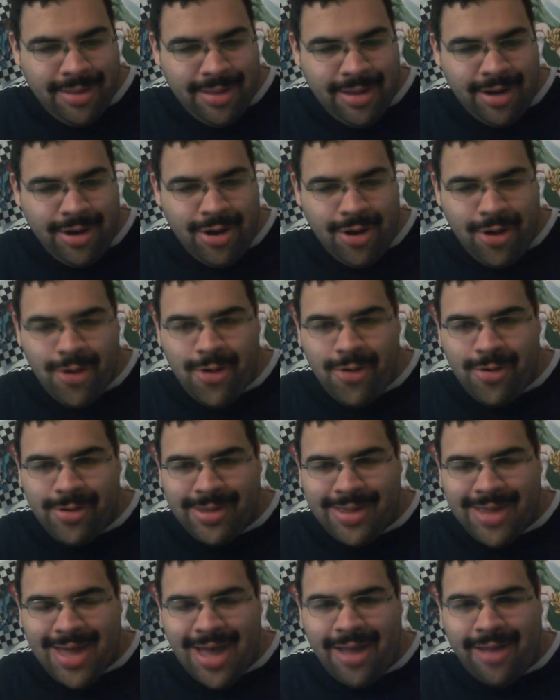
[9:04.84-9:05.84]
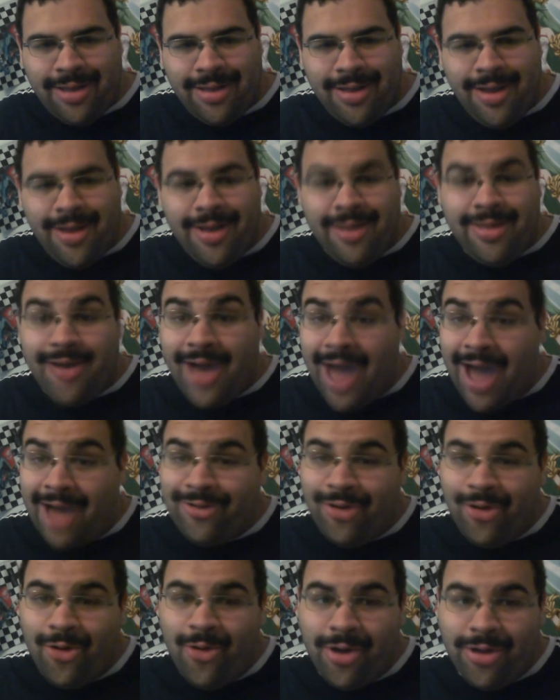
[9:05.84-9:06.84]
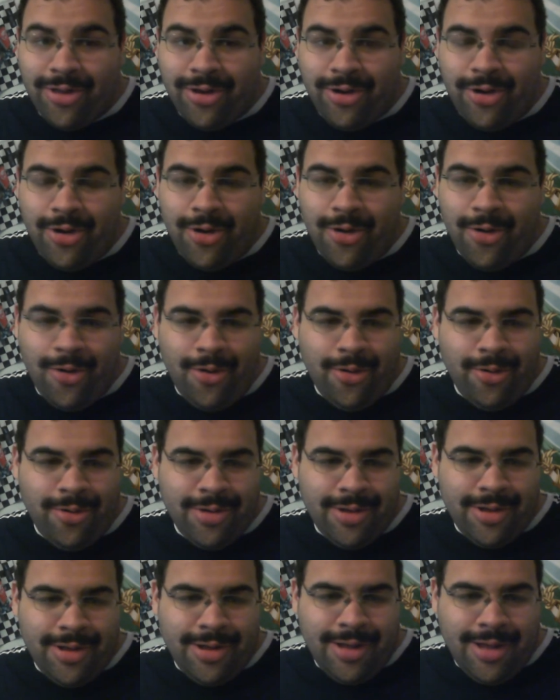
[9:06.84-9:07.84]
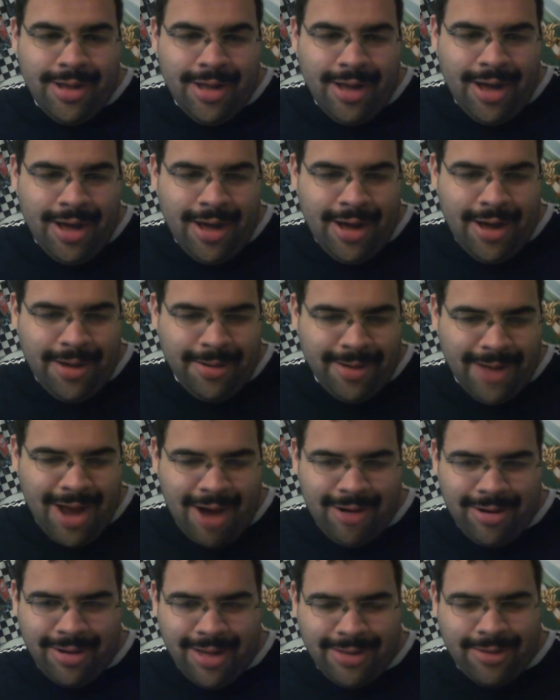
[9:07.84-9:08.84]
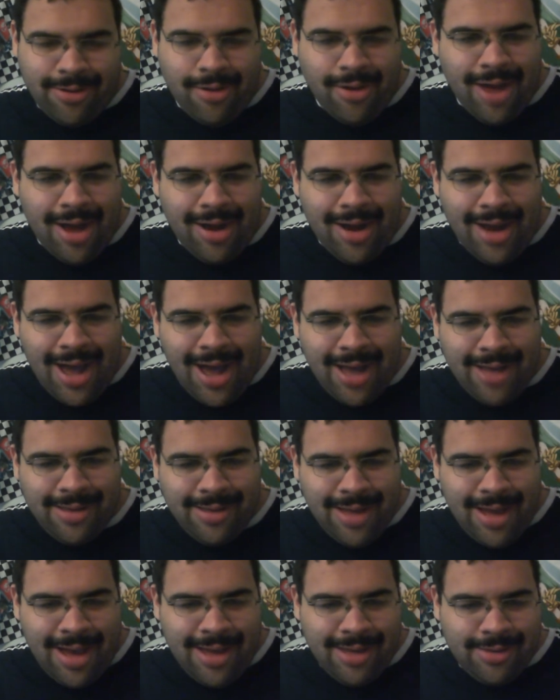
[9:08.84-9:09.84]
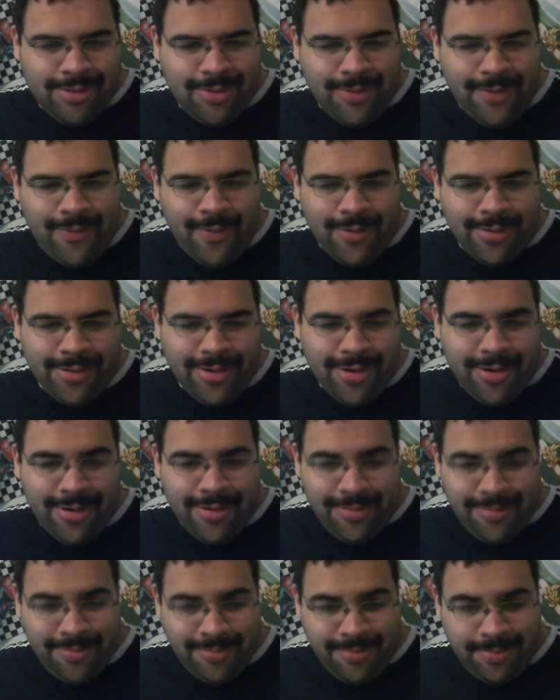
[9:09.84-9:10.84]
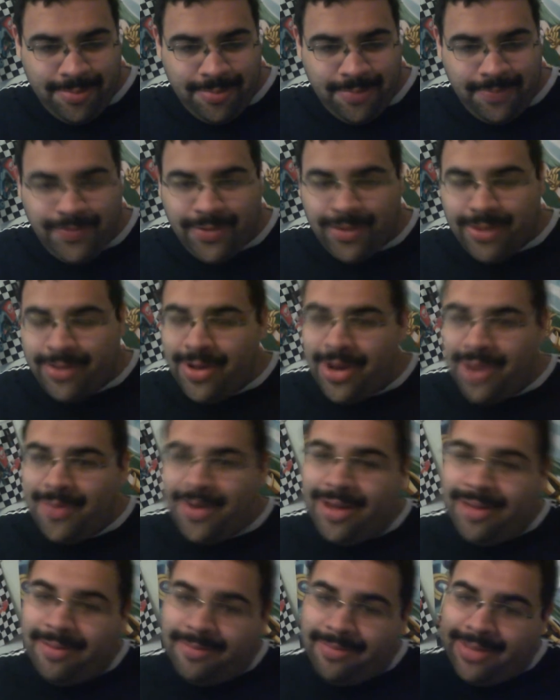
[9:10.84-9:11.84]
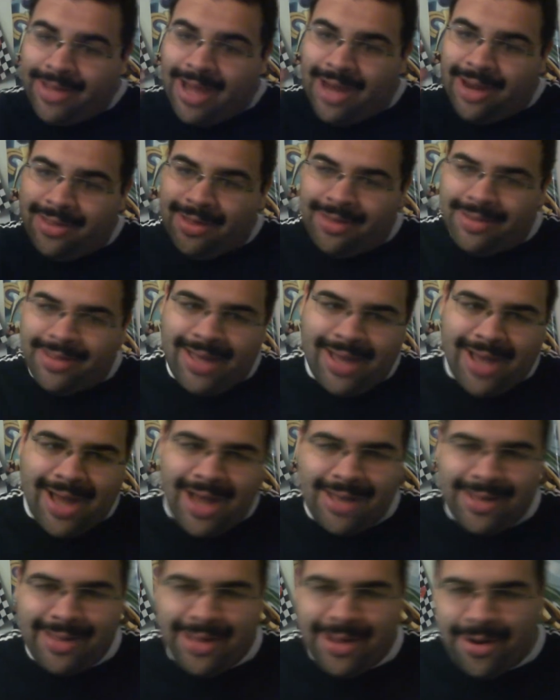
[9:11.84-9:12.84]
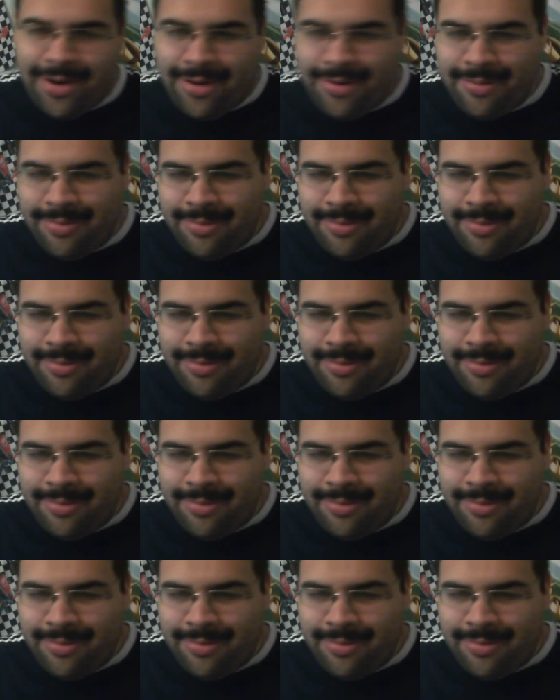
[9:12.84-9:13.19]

the news that they're actually going to do uh, characters that start out as as three four star. So anyway, that is. I'll see you guys later.